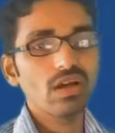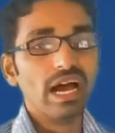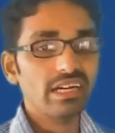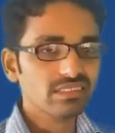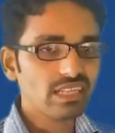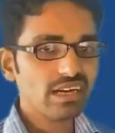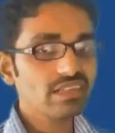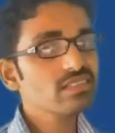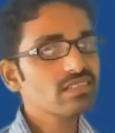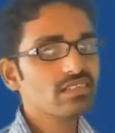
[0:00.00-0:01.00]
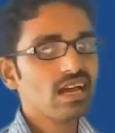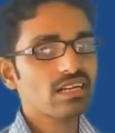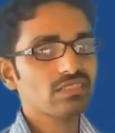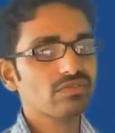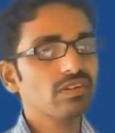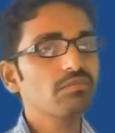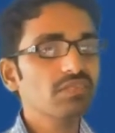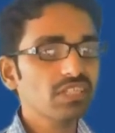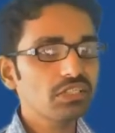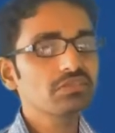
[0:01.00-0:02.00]
and that is transformed
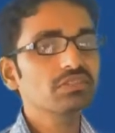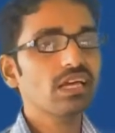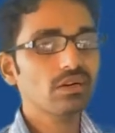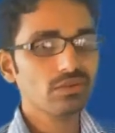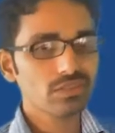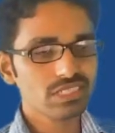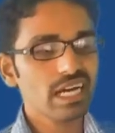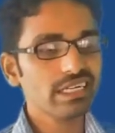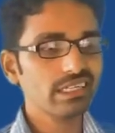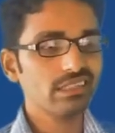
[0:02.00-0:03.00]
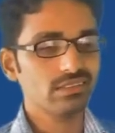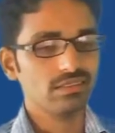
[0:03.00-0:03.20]
into the electrostatic energy,